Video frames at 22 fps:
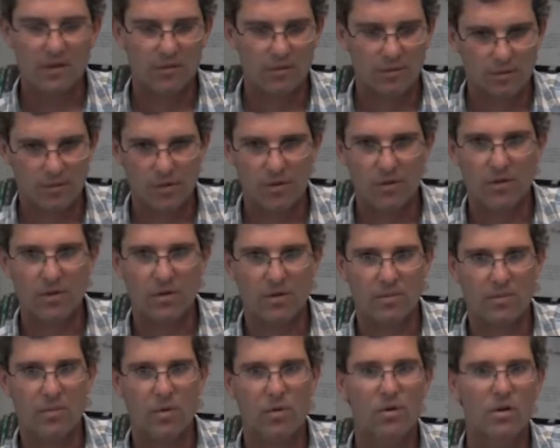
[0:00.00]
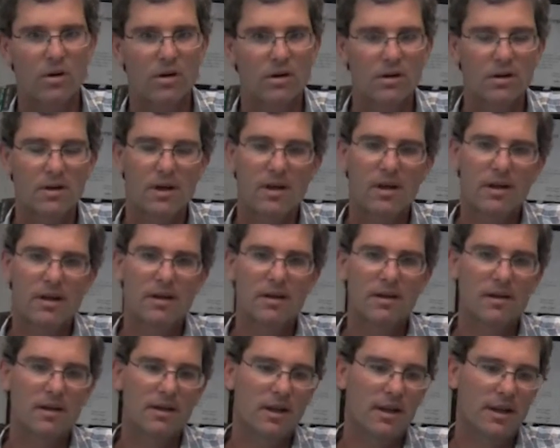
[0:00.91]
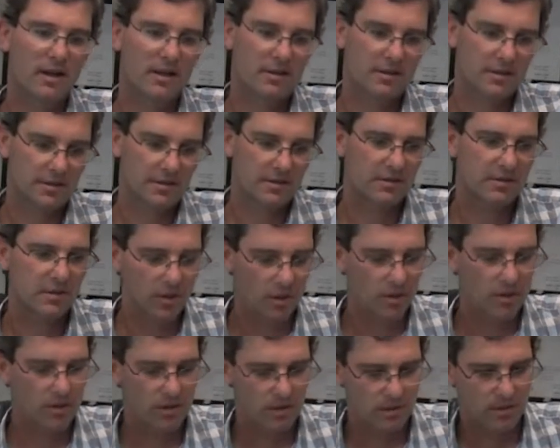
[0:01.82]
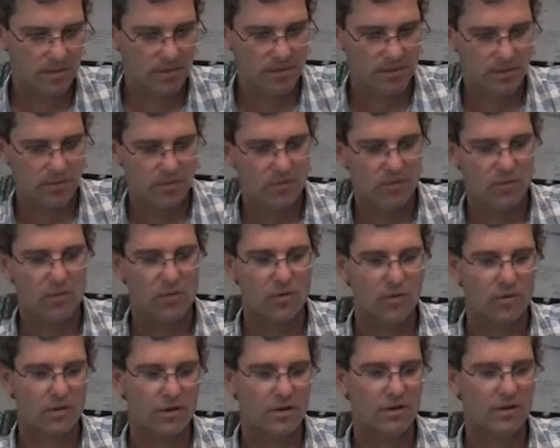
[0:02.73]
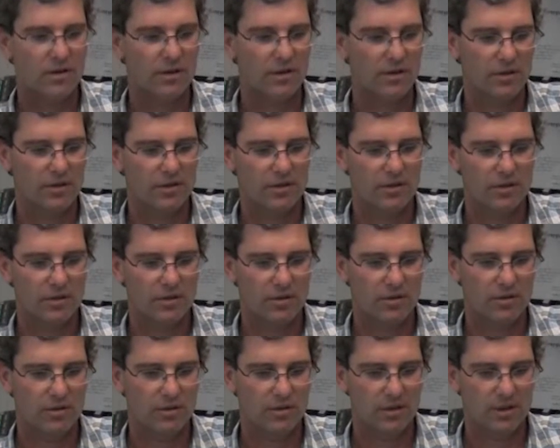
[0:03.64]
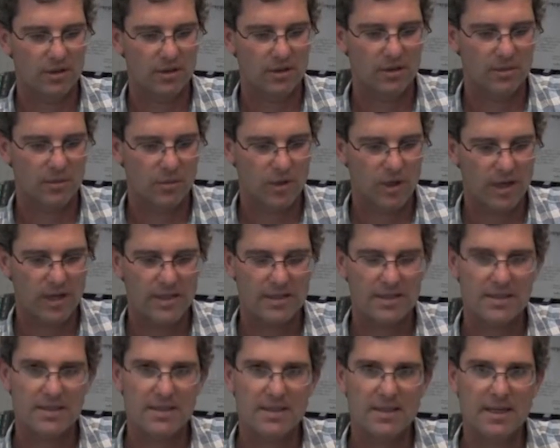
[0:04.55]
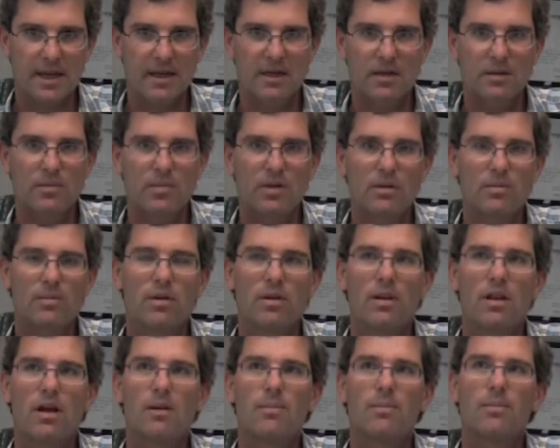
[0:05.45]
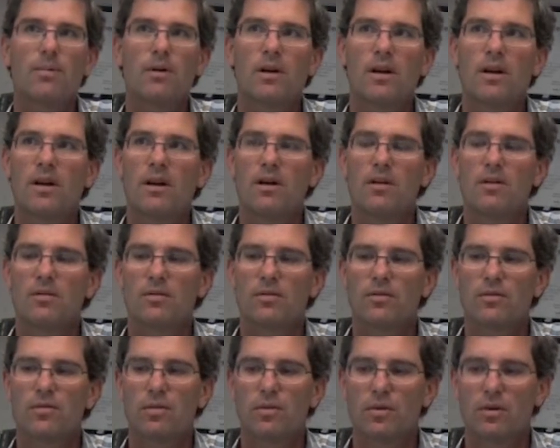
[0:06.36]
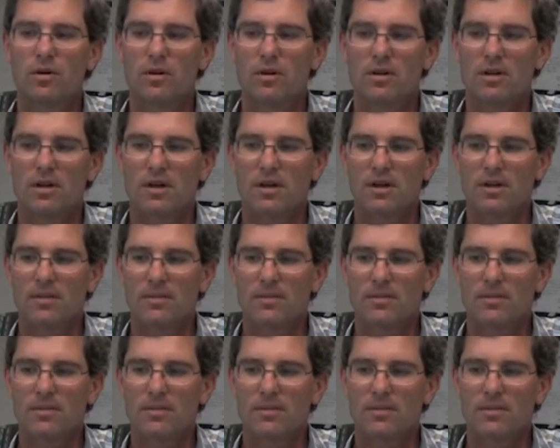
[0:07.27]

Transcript: Furthermore, as noted before, you're in a way setting people up for